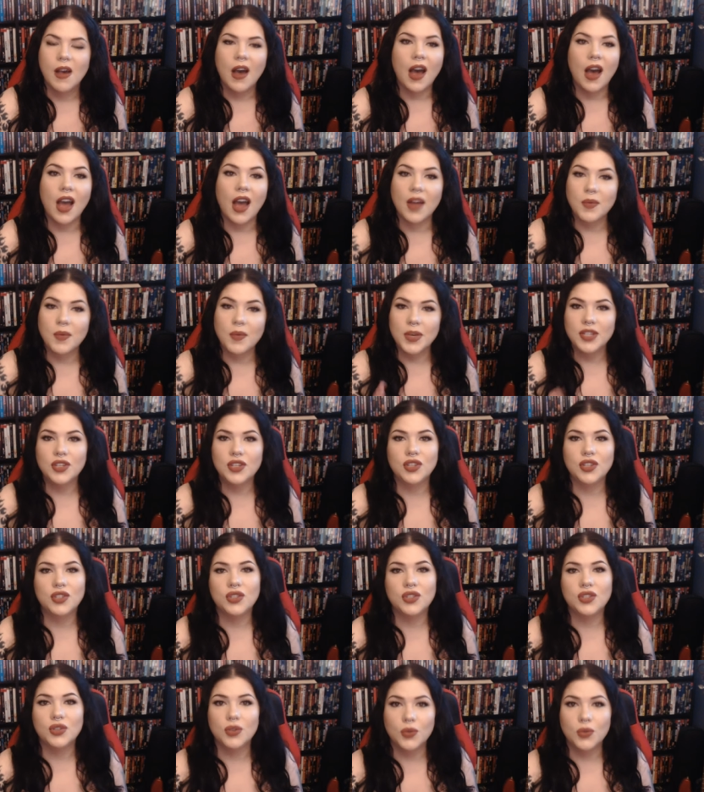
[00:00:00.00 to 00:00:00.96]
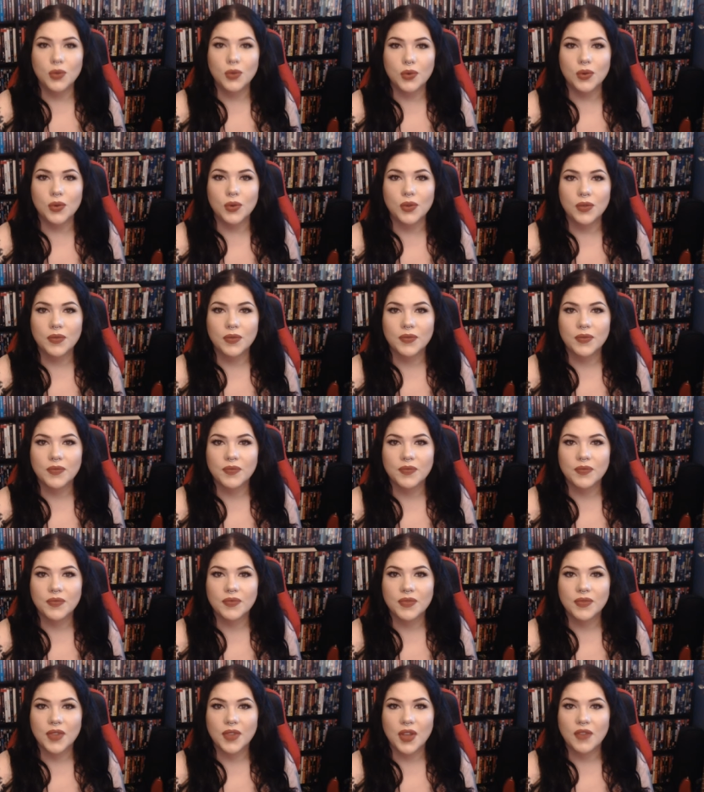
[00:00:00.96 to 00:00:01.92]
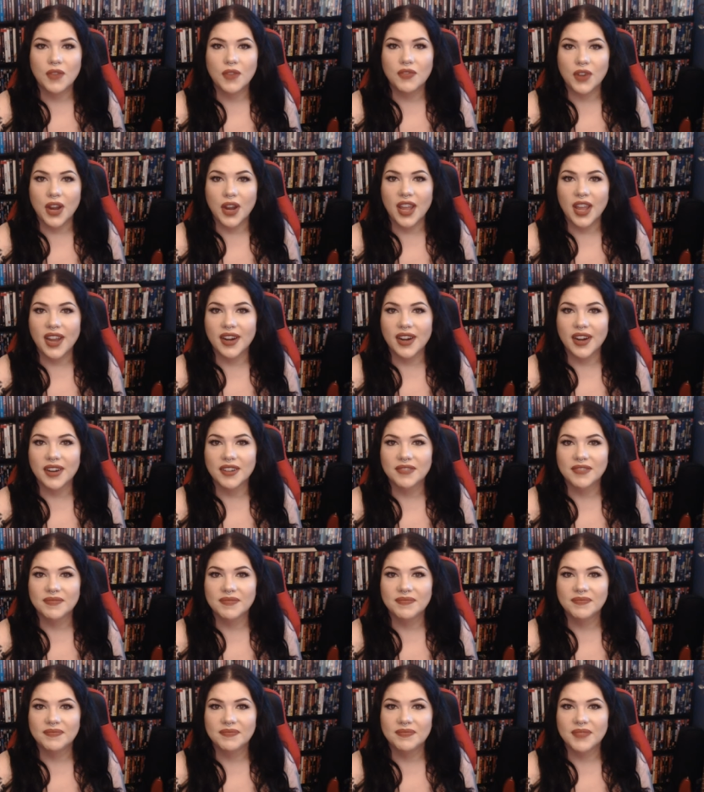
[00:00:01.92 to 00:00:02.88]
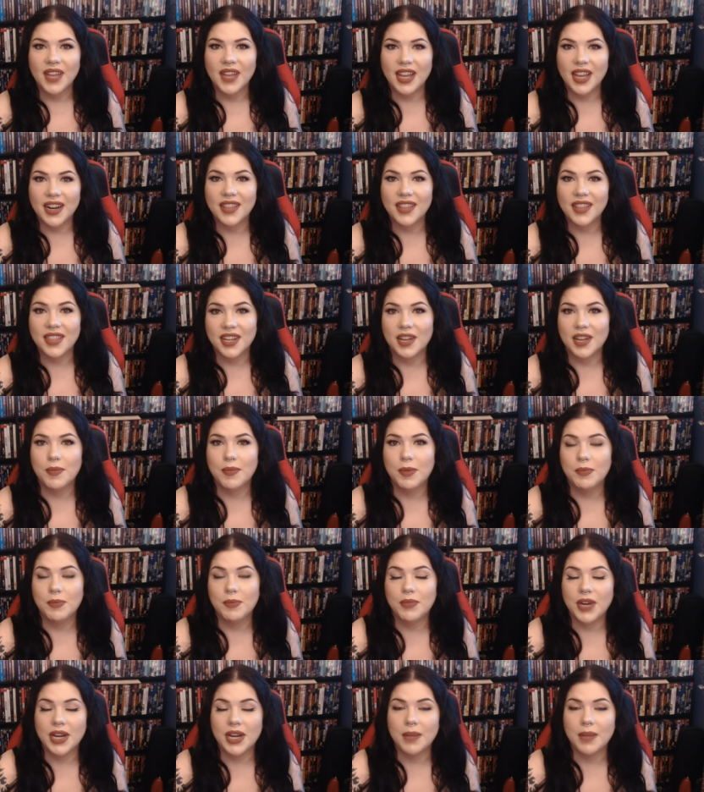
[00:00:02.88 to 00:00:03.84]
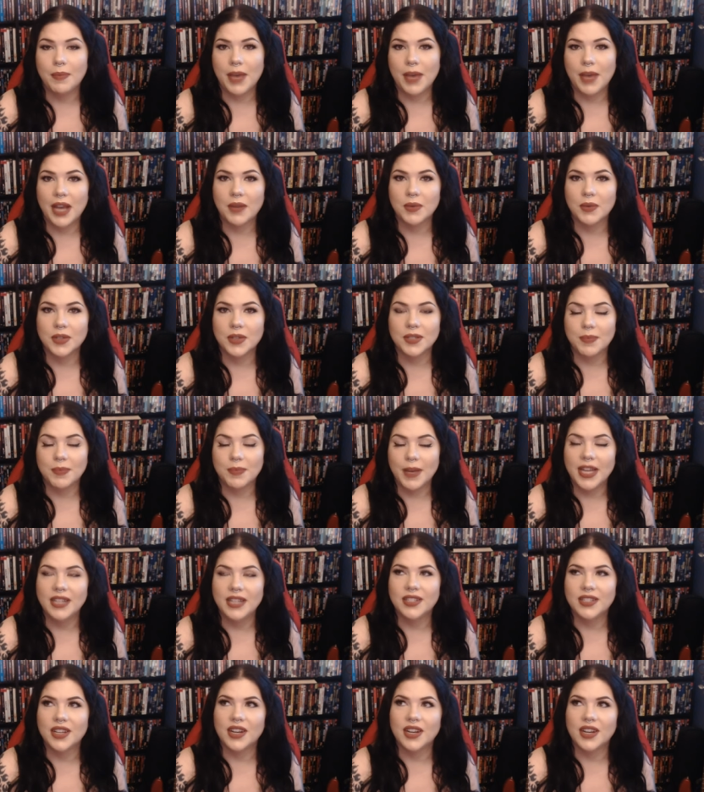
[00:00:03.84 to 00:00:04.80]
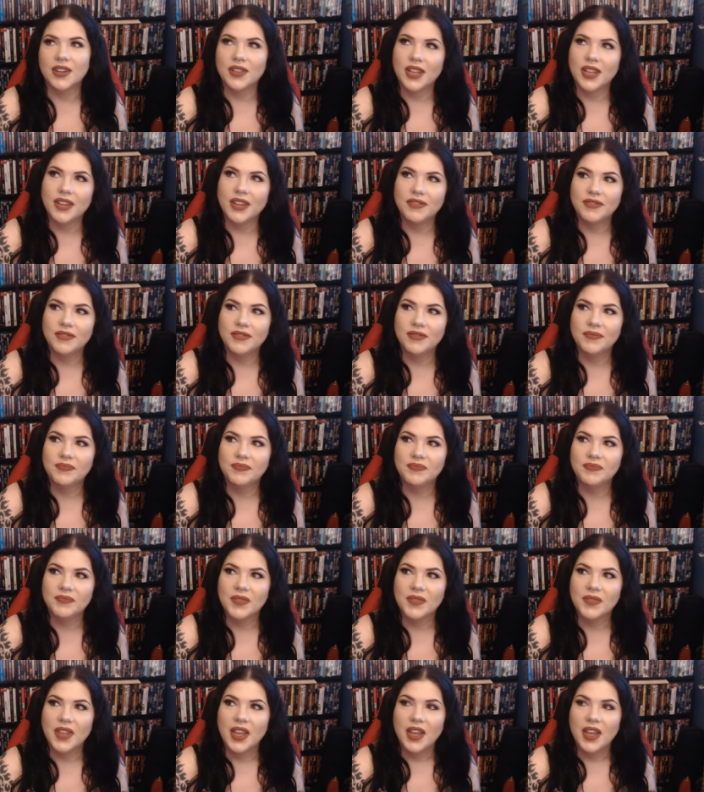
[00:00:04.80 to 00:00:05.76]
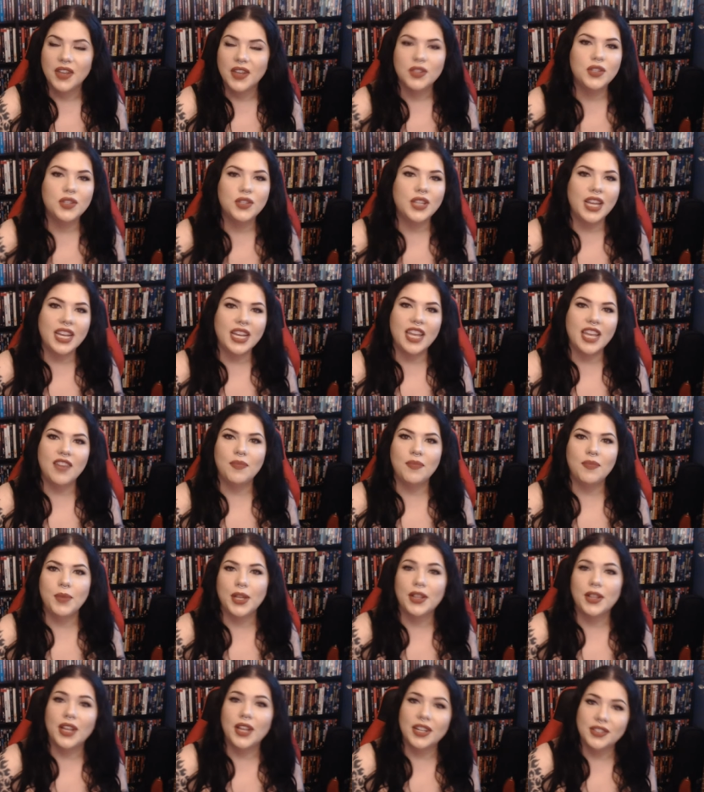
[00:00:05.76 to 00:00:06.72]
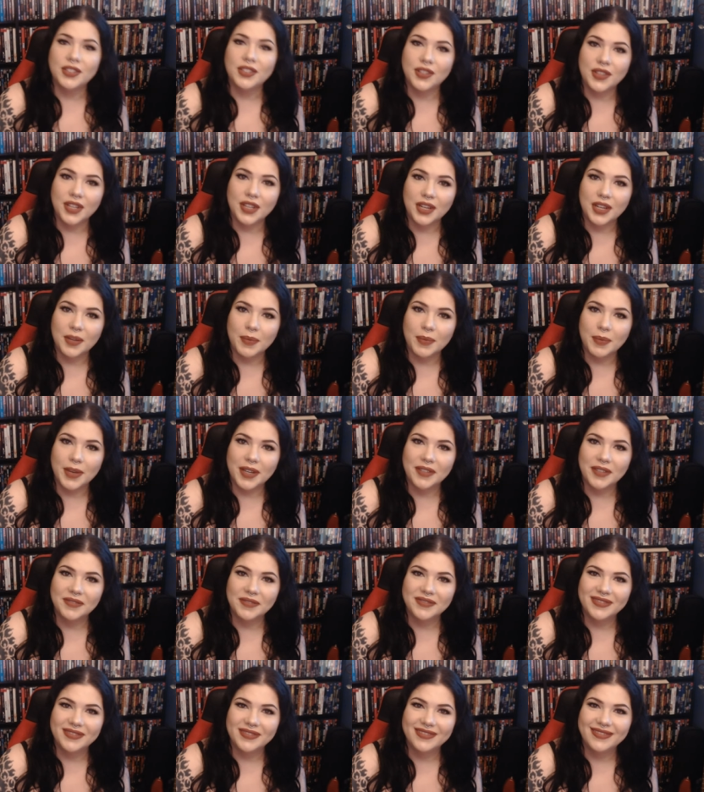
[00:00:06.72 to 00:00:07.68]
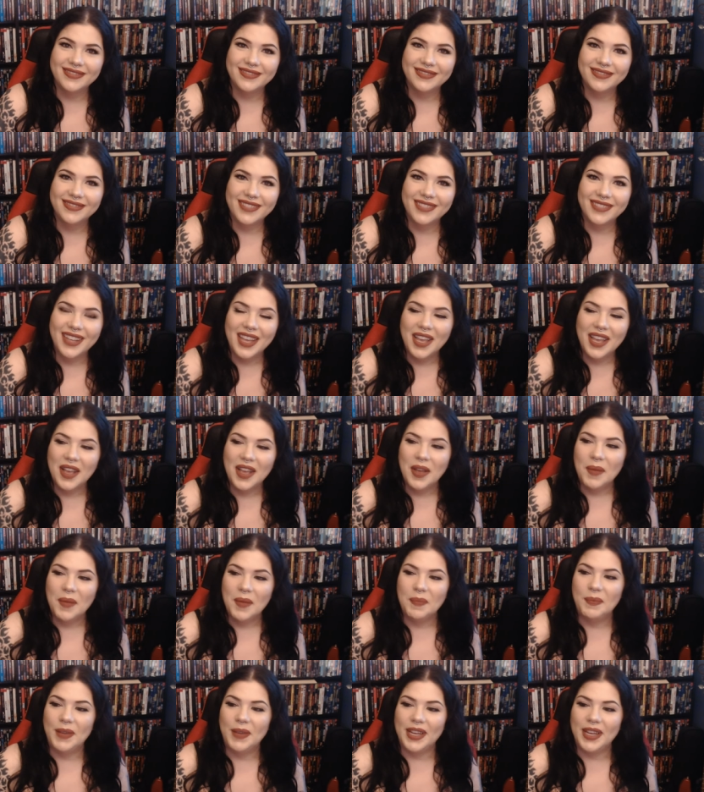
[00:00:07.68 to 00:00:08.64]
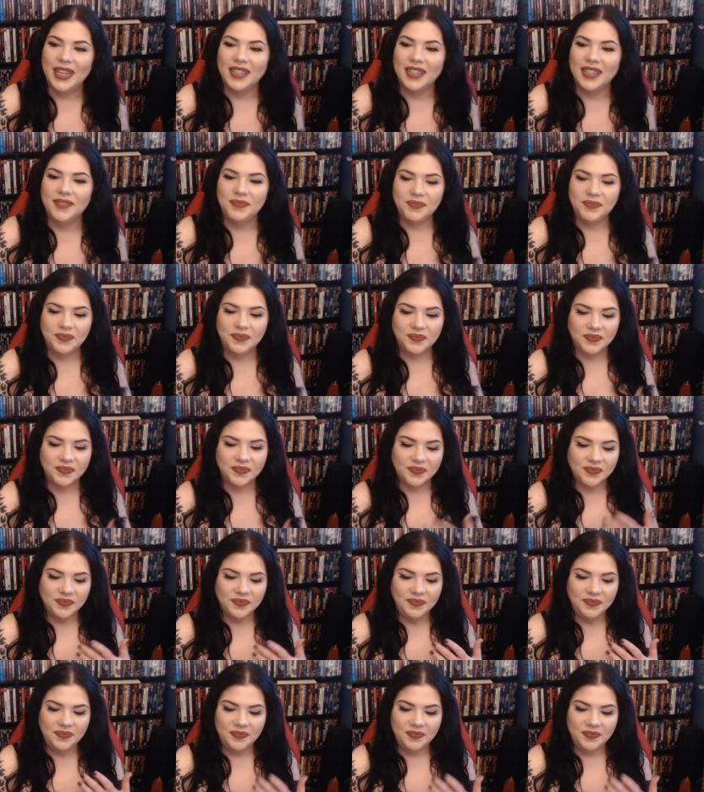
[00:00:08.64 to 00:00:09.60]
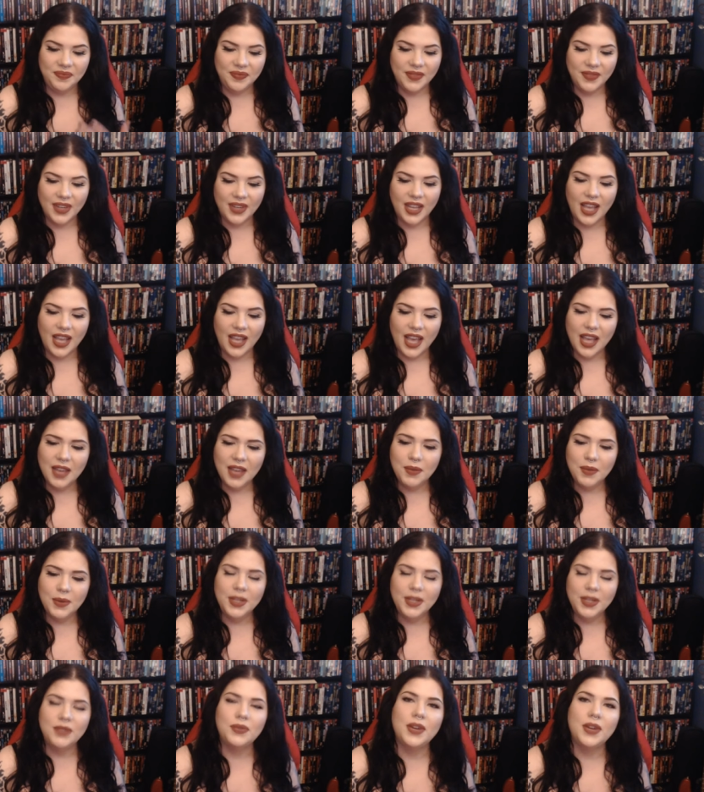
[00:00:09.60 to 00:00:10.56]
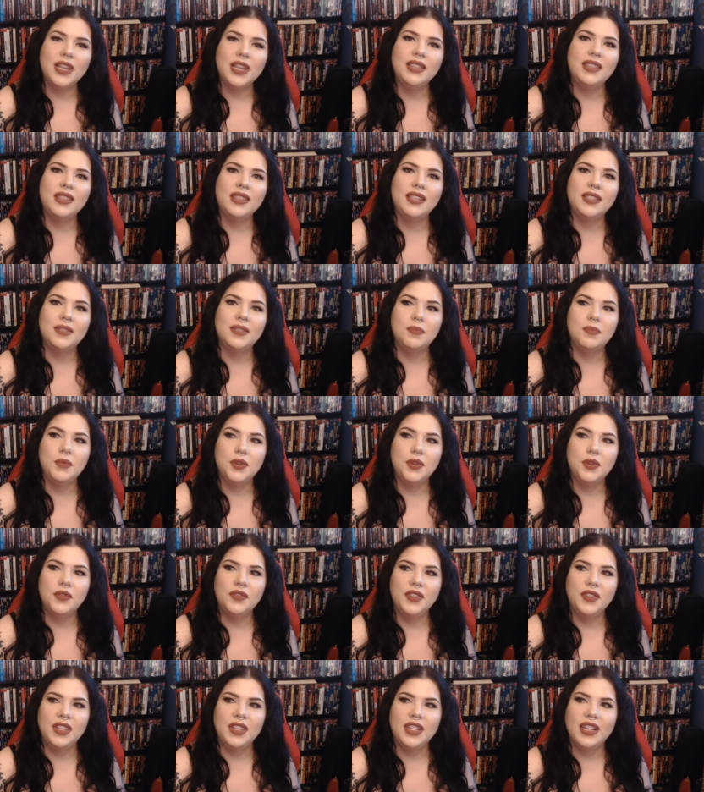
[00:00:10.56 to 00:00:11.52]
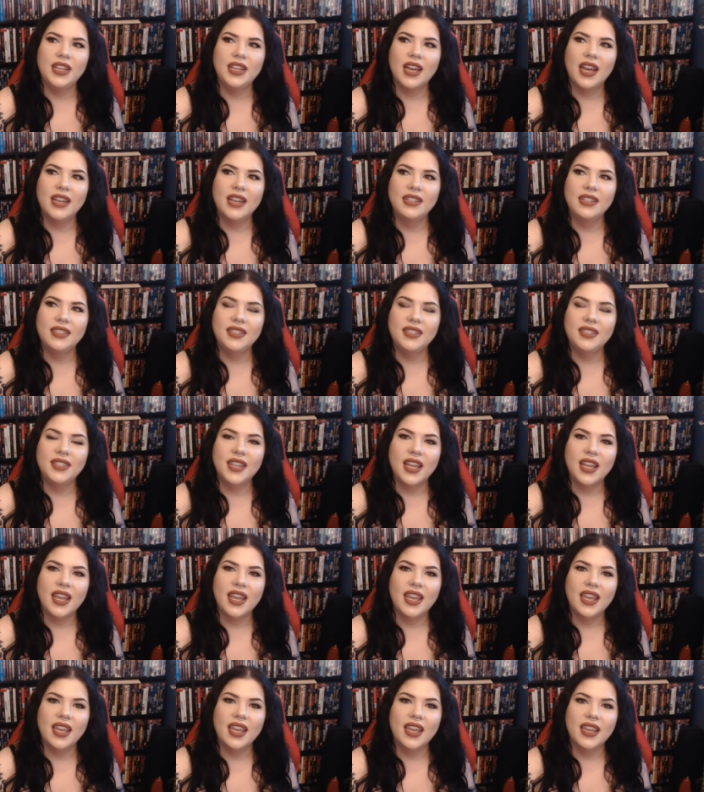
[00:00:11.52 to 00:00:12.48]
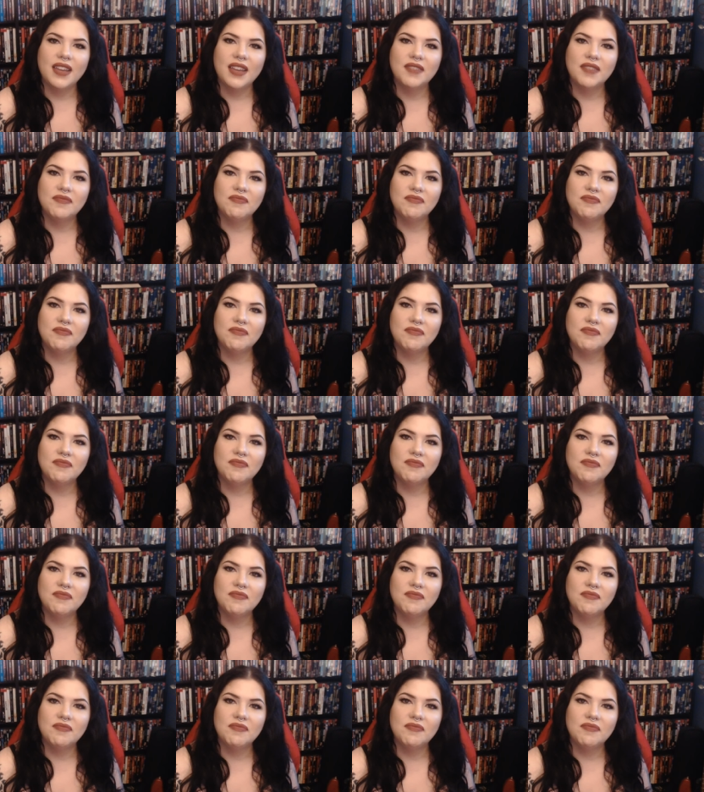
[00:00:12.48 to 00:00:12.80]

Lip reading: I went to school for hair. And I think I've been braiding backwards my entire life. So that gave me a lot to think about. But I would rate this movie, I'd say,